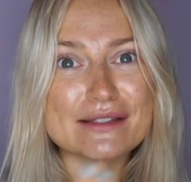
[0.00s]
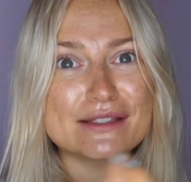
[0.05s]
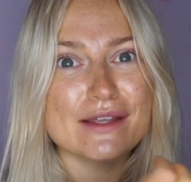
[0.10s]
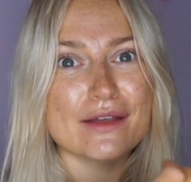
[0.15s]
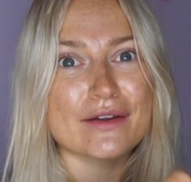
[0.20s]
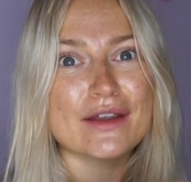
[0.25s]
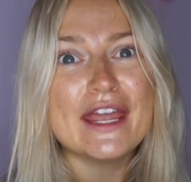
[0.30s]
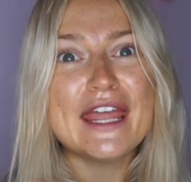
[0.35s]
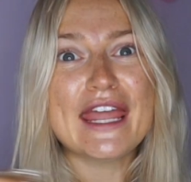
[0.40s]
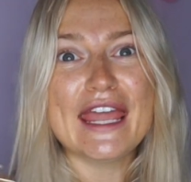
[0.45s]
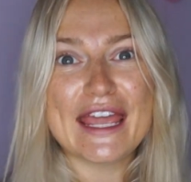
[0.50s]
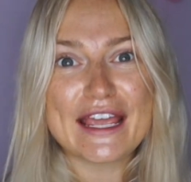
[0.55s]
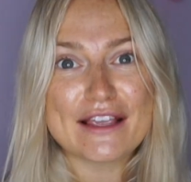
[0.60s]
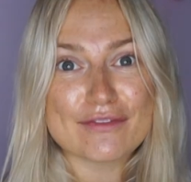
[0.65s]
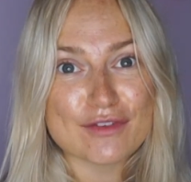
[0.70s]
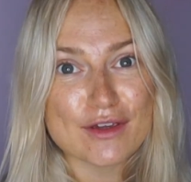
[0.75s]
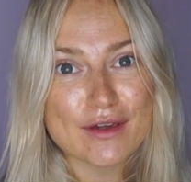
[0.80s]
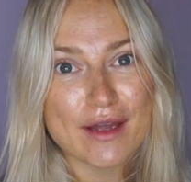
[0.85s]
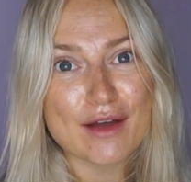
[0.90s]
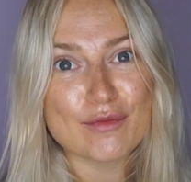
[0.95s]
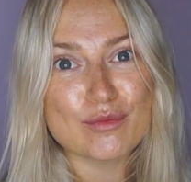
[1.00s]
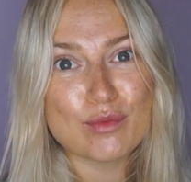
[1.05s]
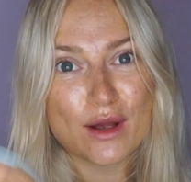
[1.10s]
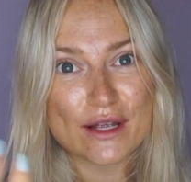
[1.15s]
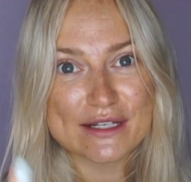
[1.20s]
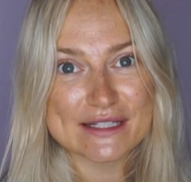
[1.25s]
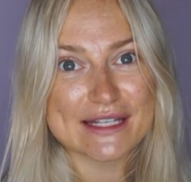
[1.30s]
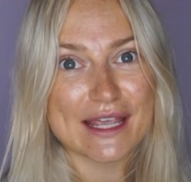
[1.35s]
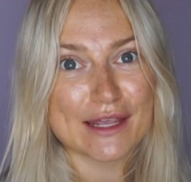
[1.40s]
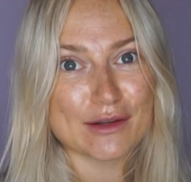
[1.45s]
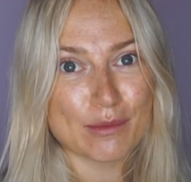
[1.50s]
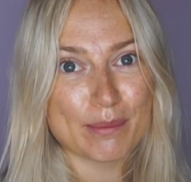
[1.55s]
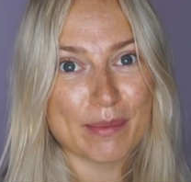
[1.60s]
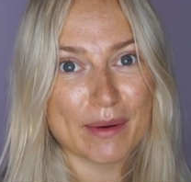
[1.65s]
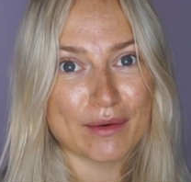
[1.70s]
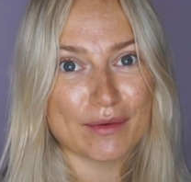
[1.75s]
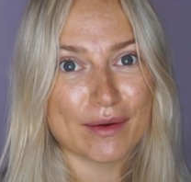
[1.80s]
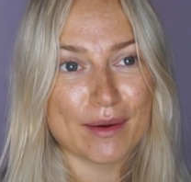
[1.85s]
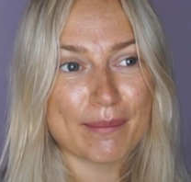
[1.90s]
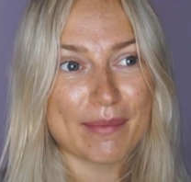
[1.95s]
So if you have worked to get your
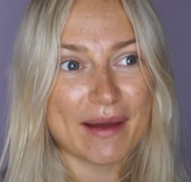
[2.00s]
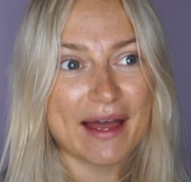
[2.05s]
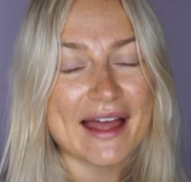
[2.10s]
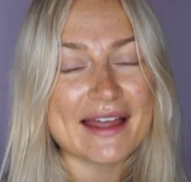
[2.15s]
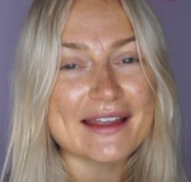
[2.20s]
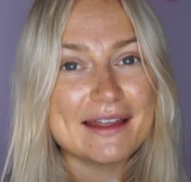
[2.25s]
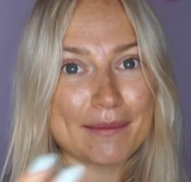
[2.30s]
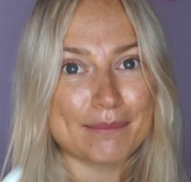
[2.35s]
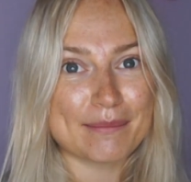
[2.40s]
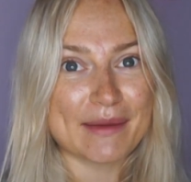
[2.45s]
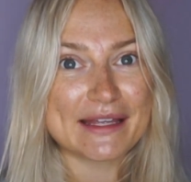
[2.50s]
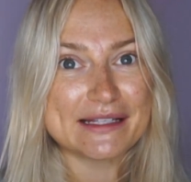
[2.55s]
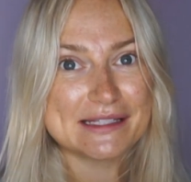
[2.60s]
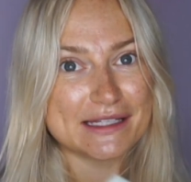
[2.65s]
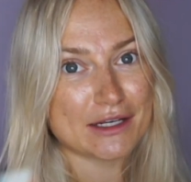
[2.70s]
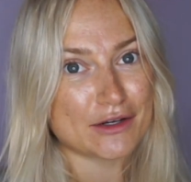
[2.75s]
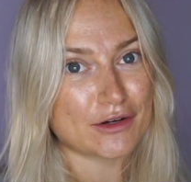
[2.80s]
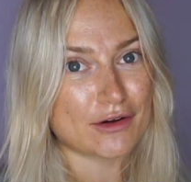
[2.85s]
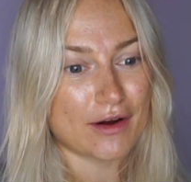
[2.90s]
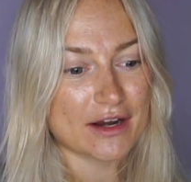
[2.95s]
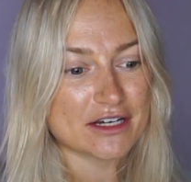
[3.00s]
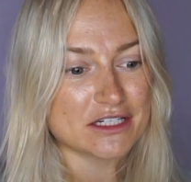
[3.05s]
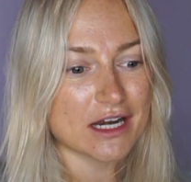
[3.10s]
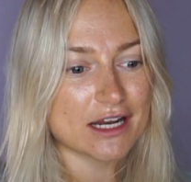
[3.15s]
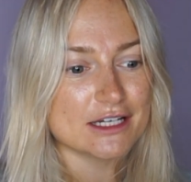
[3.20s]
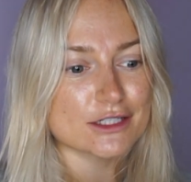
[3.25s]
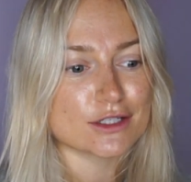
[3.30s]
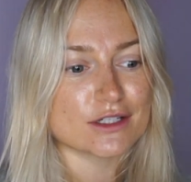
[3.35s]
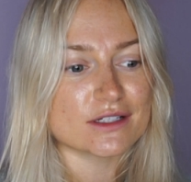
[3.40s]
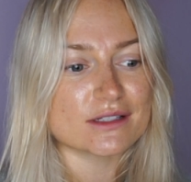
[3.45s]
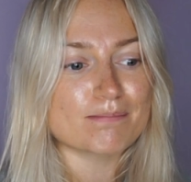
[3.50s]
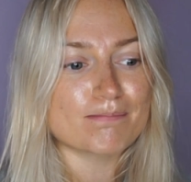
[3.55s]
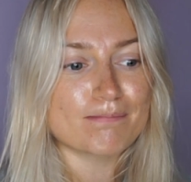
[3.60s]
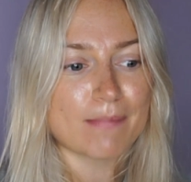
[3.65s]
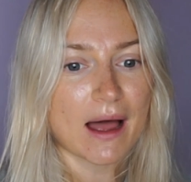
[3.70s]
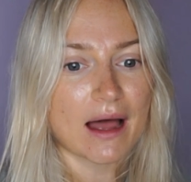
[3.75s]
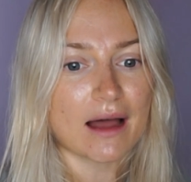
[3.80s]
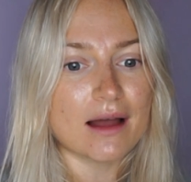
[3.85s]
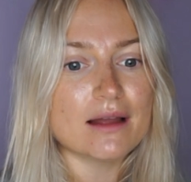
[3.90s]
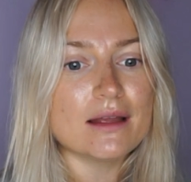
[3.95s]
period back, amazing, congratulations,
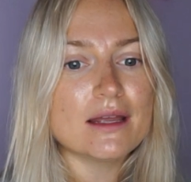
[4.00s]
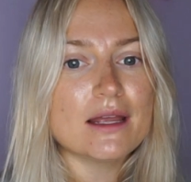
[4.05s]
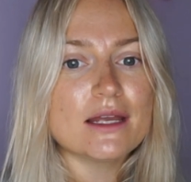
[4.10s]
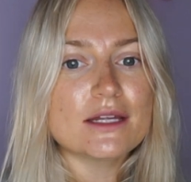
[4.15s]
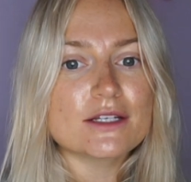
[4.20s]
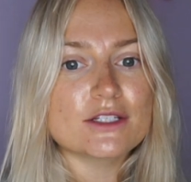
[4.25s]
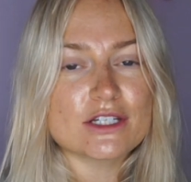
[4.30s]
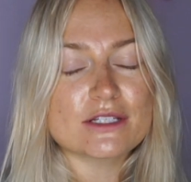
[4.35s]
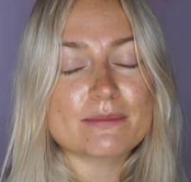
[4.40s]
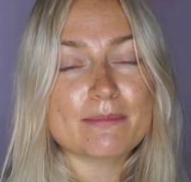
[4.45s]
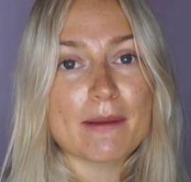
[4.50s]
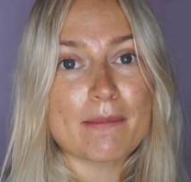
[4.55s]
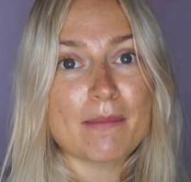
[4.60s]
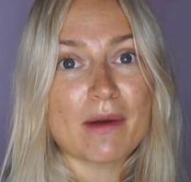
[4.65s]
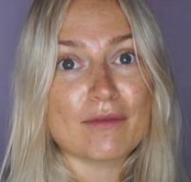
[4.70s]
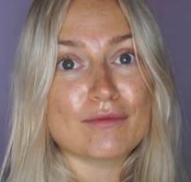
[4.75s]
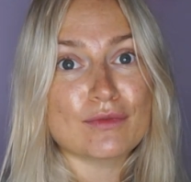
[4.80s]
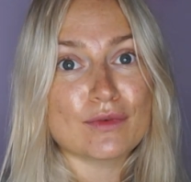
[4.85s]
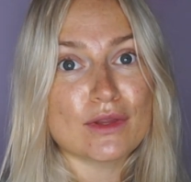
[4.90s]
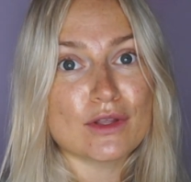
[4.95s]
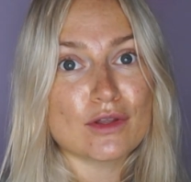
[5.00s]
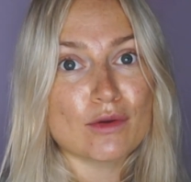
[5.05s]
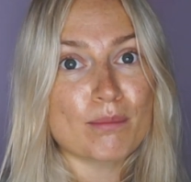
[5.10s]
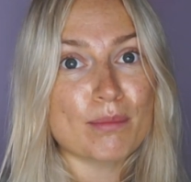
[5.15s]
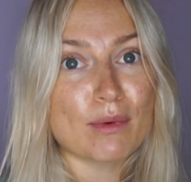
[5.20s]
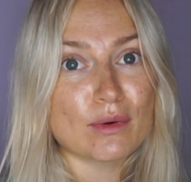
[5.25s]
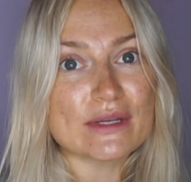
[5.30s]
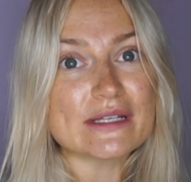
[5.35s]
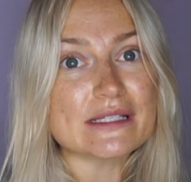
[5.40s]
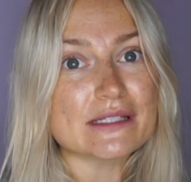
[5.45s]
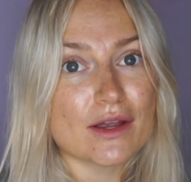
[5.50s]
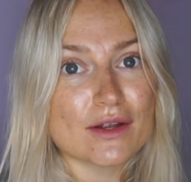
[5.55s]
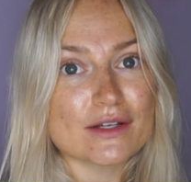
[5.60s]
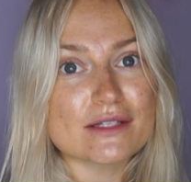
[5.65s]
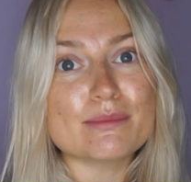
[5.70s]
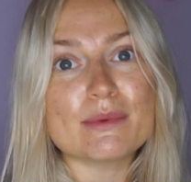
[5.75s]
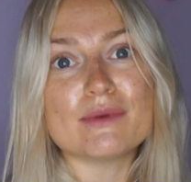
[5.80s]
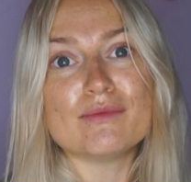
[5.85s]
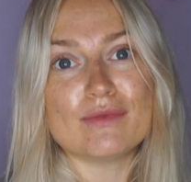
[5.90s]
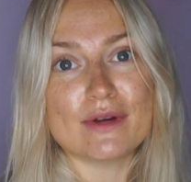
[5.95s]
but just be mindful that your body's going
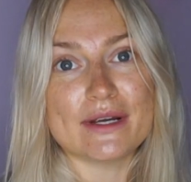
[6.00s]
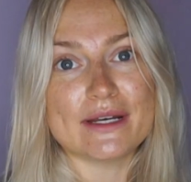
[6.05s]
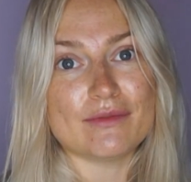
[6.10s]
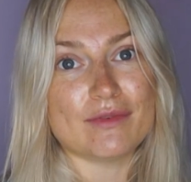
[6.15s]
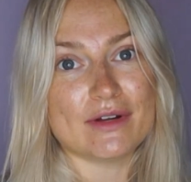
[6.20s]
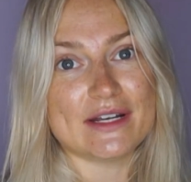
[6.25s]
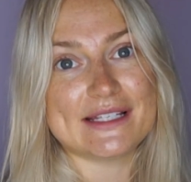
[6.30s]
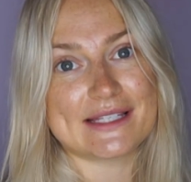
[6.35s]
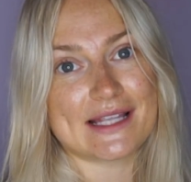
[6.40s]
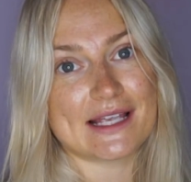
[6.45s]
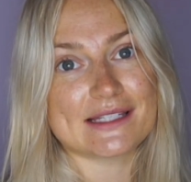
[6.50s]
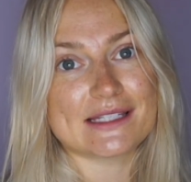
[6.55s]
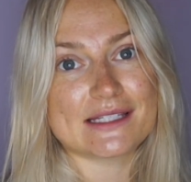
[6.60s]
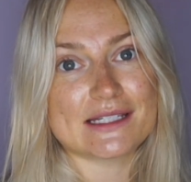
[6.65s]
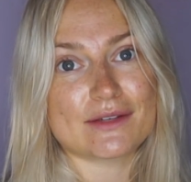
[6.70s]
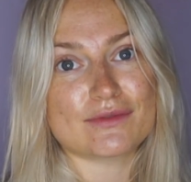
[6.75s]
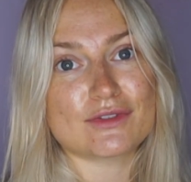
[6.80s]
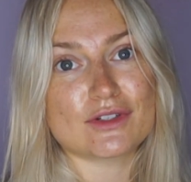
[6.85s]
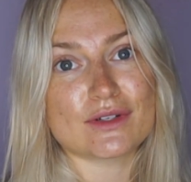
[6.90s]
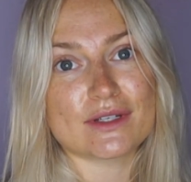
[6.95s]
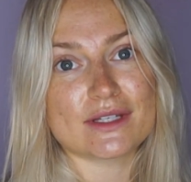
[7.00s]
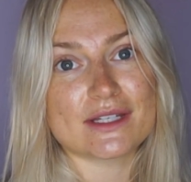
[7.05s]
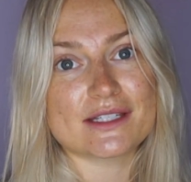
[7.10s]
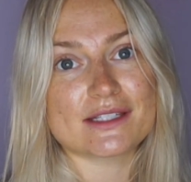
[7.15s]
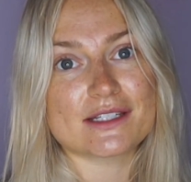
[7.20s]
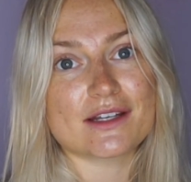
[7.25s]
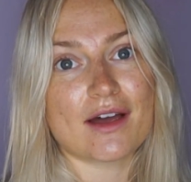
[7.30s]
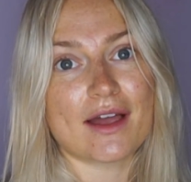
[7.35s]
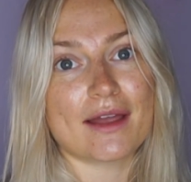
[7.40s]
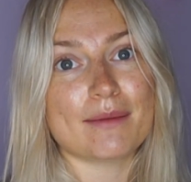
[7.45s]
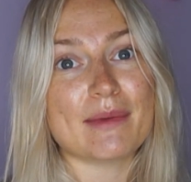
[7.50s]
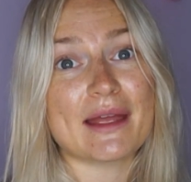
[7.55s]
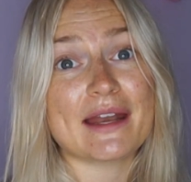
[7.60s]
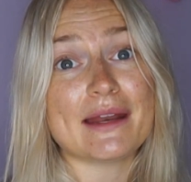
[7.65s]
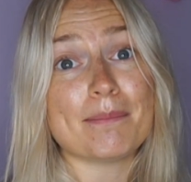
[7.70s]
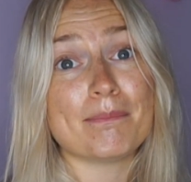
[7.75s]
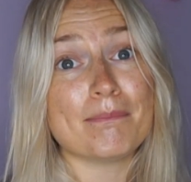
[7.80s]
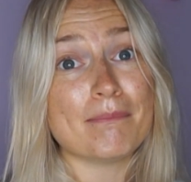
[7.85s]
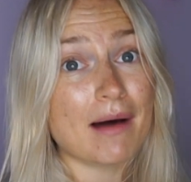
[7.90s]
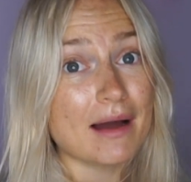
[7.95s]
to be really sensitive during this time, and
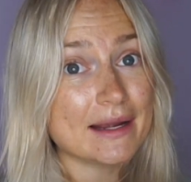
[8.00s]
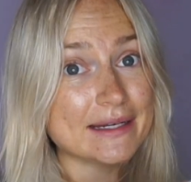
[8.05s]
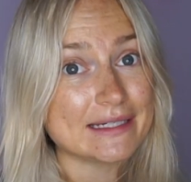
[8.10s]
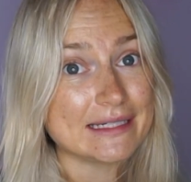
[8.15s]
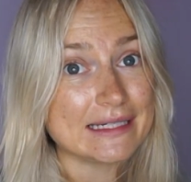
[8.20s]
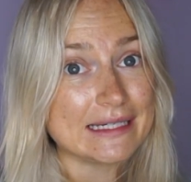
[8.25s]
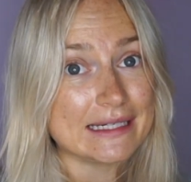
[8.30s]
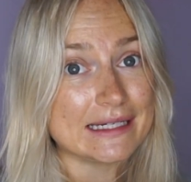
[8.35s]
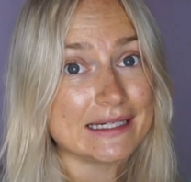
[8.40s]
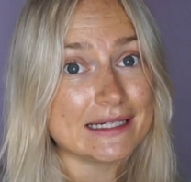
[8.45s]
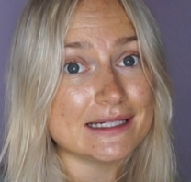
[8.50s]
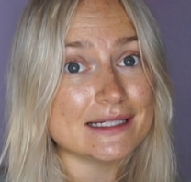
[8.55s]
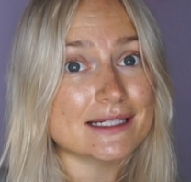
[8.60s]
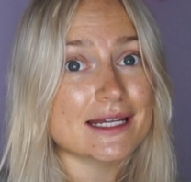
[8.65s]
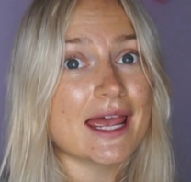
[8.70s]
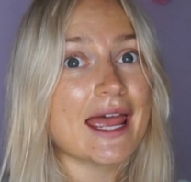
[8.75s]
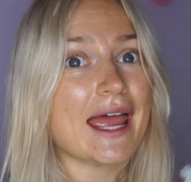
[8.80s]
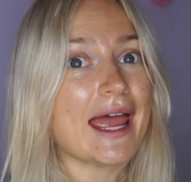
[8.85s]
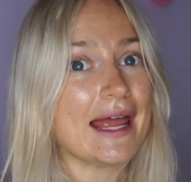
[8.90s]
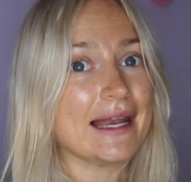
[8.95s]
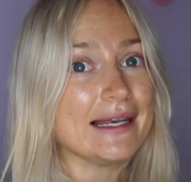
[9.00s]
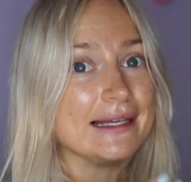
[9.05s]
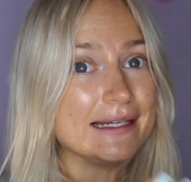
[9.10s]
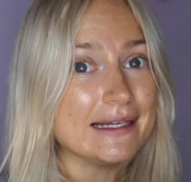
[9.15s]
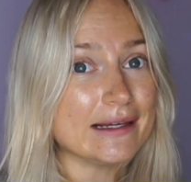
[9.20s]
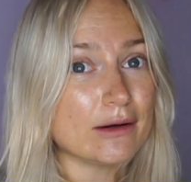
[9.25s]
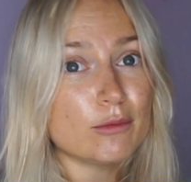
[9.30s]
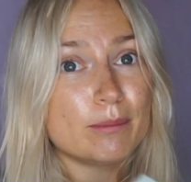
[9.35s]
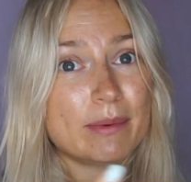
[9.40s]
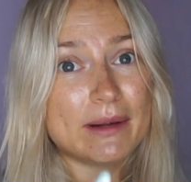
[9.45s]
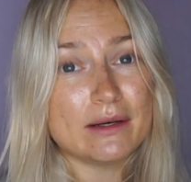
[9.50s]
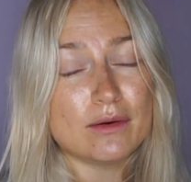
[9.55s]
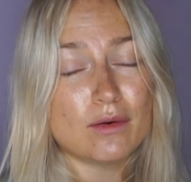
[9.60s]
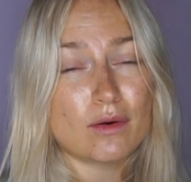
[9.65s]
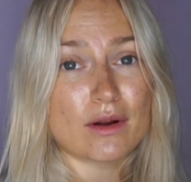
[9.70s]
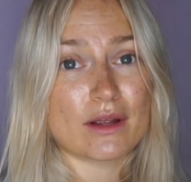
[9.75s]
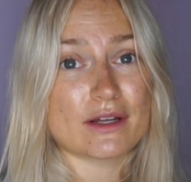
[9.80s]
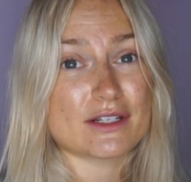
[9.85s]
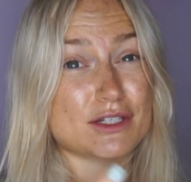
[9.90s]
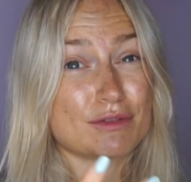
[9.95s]
it might need a little bit
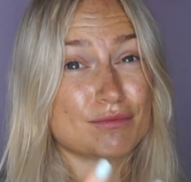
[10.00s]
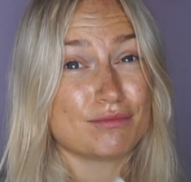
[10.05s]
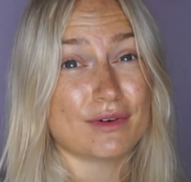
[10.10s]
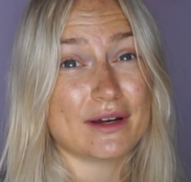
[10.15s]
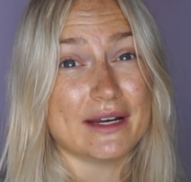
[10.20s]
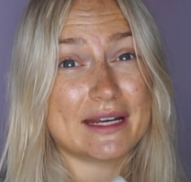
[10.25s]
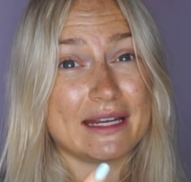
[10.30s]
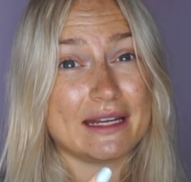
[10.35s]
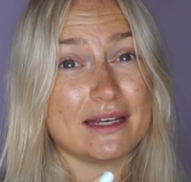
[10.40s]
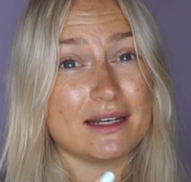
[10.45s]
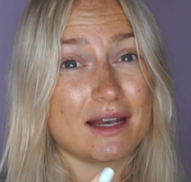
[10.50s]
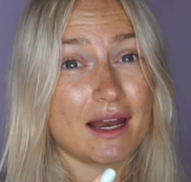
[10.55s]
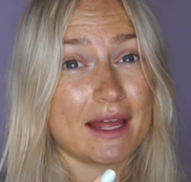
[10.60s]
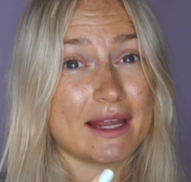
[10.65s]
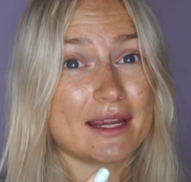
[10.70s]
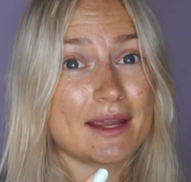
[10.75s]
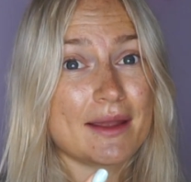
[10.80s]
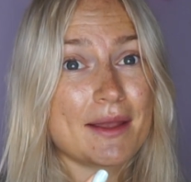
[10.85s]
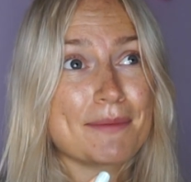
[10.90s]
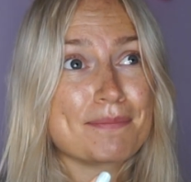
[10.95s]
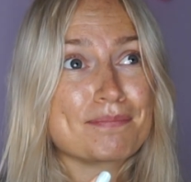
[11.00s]
longer to really like